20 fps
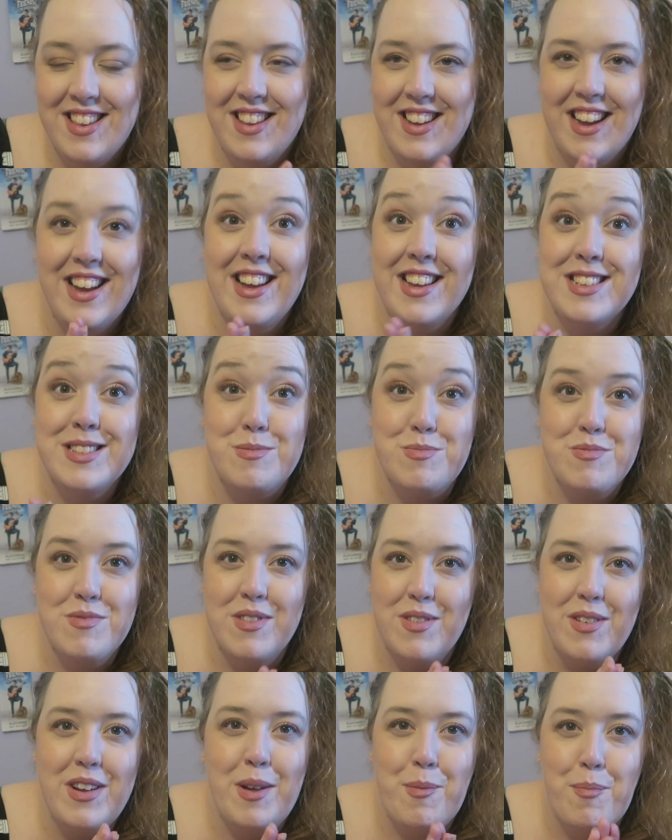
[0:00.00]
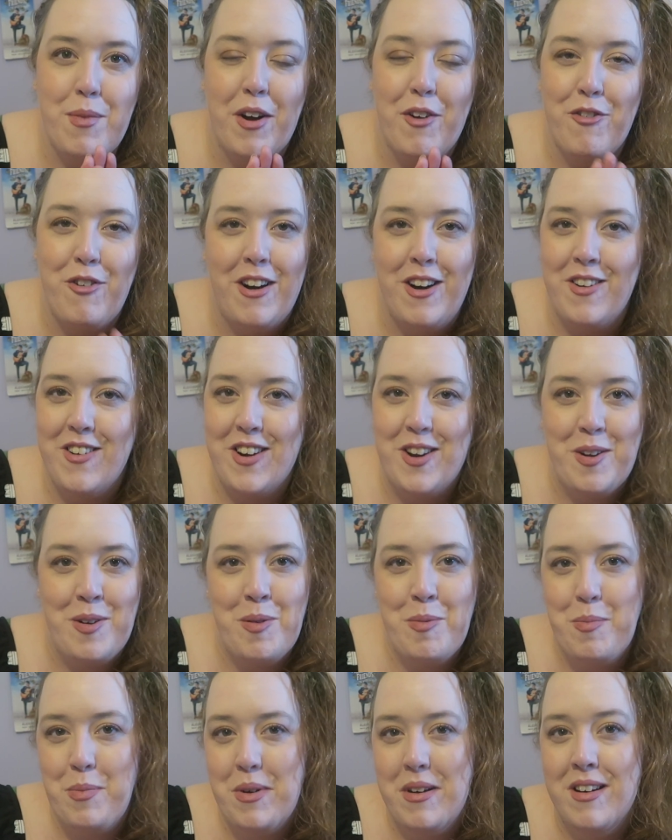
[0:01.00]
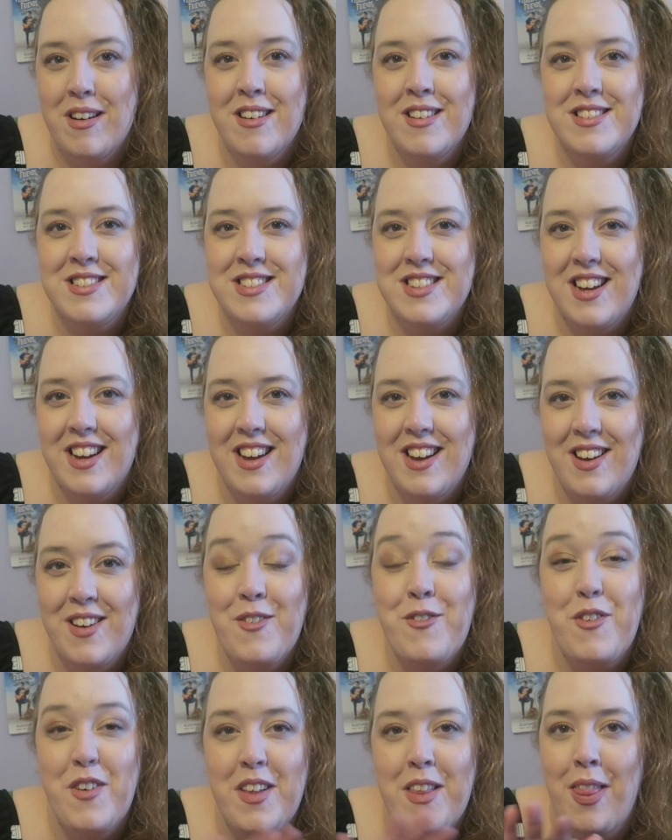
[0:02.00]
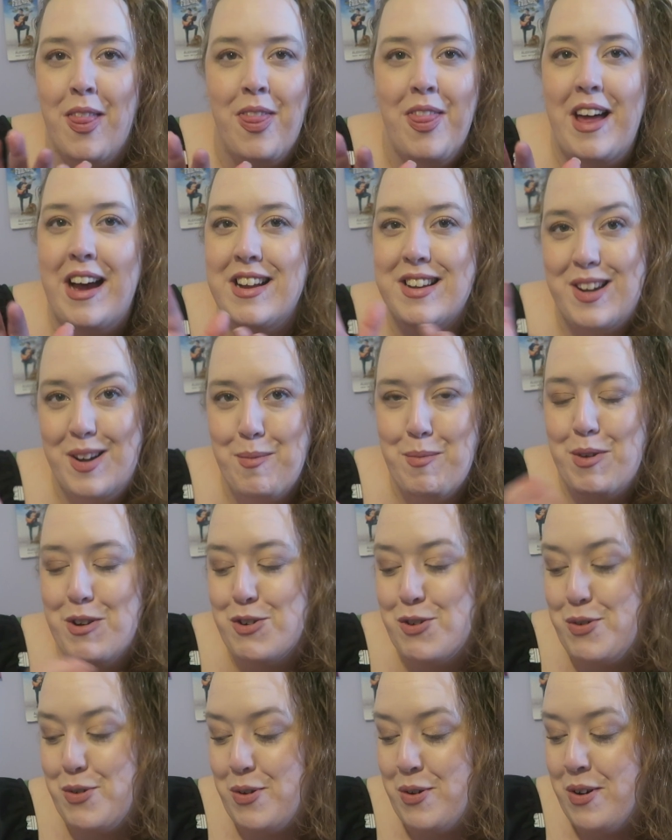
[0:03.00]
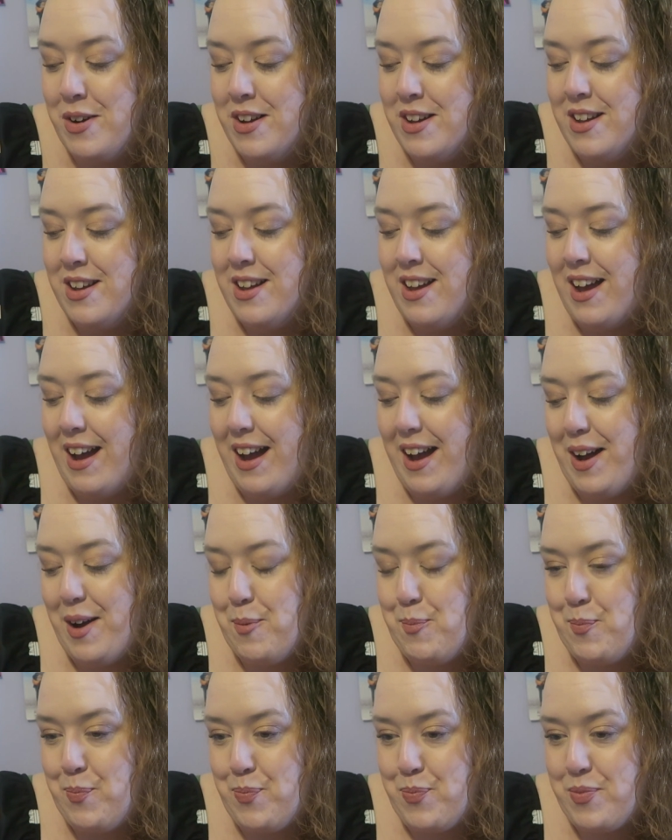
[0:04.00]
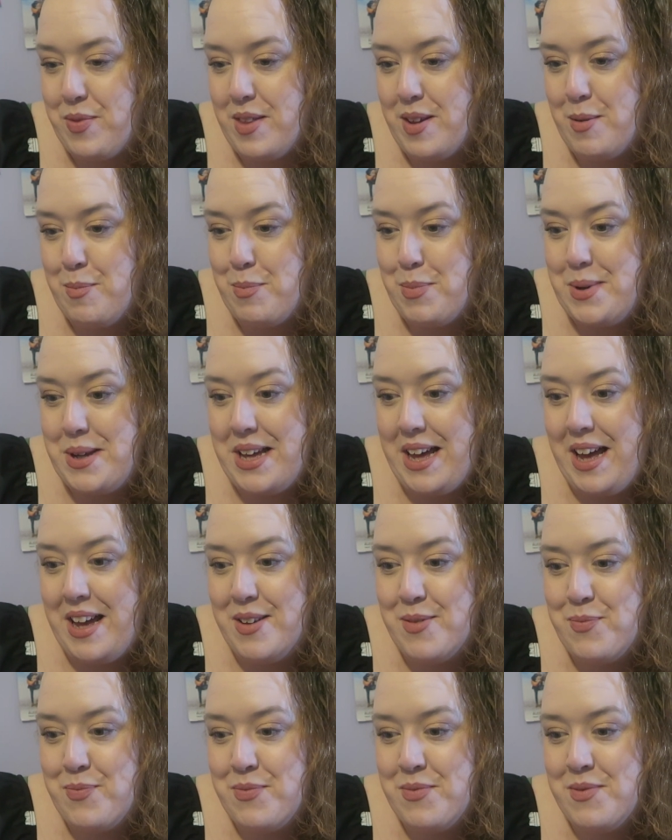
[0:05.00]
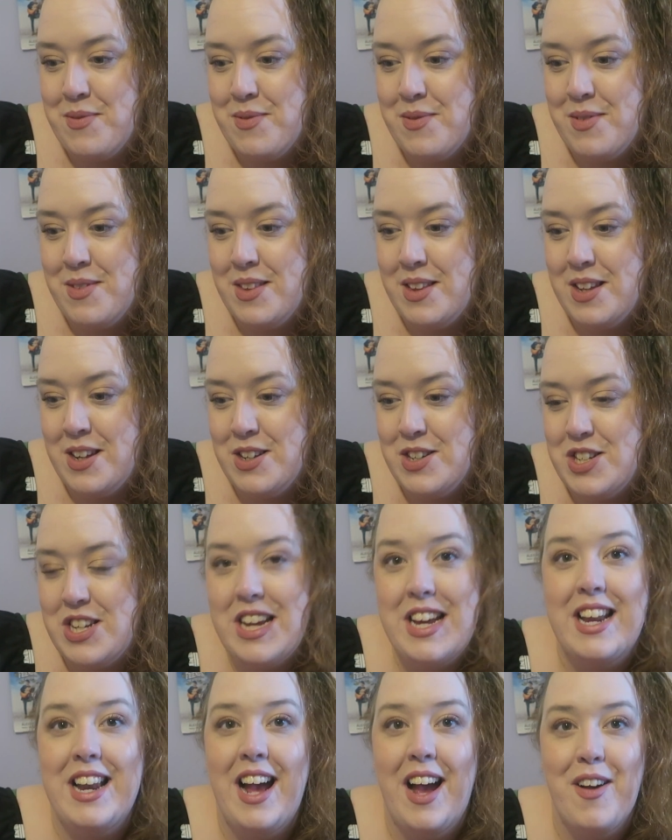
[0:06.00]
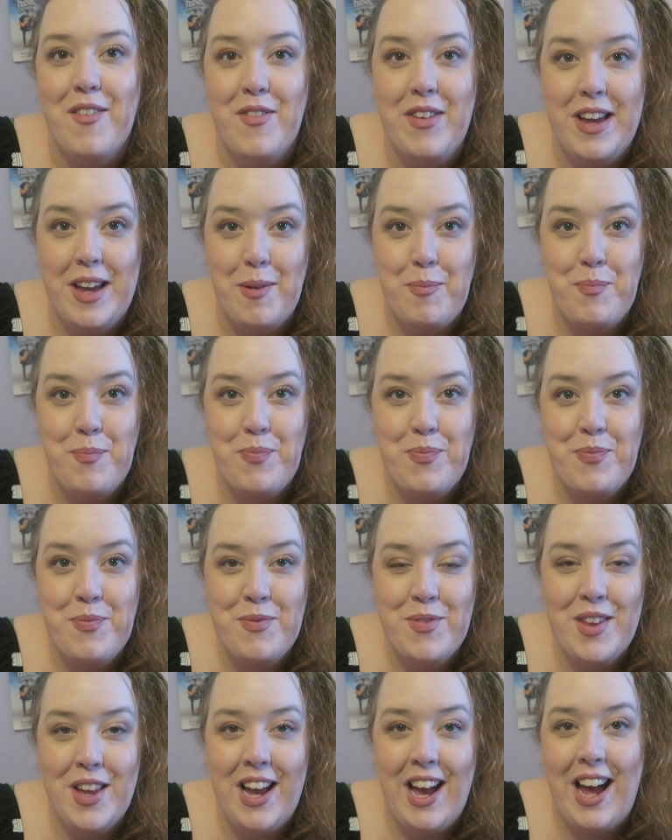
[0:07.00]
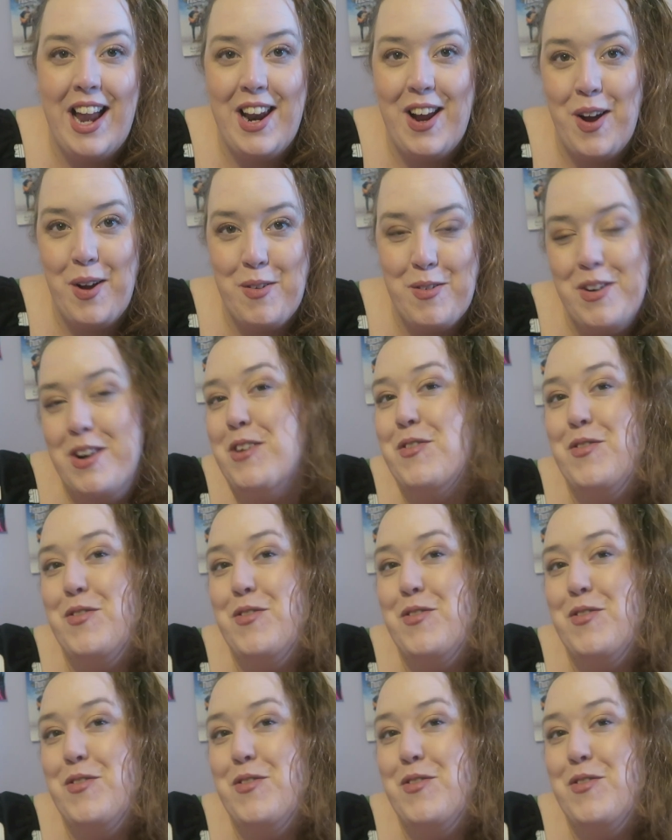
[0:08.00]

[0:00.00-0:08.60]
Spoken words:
It is in my friend group, but further than that I'm not sure. But yeah, she can have him and I will